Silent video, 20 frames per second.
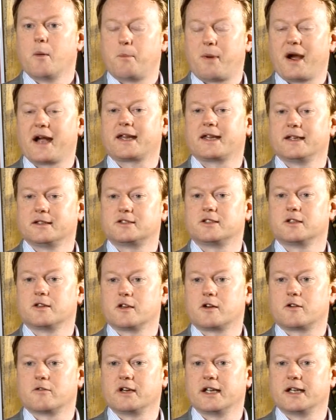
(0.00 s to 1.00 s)
back into
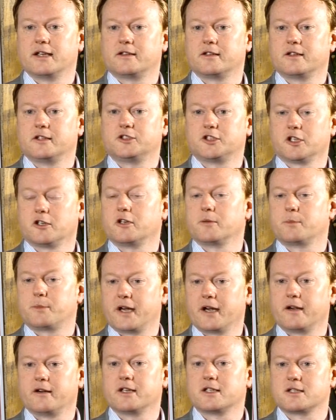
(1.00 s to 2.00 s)
the grid during
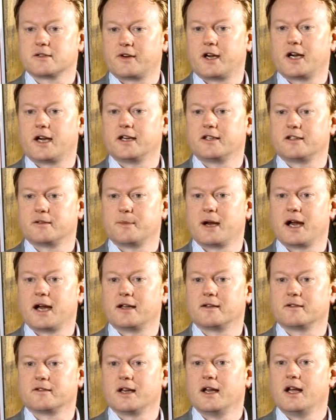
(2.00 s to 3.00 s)
periods of high
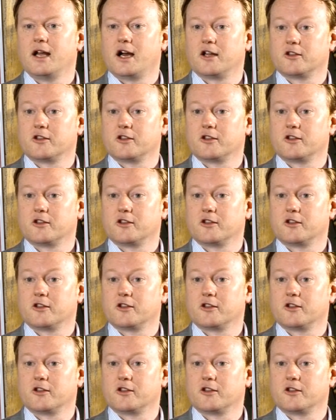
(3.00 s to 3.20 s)
demand,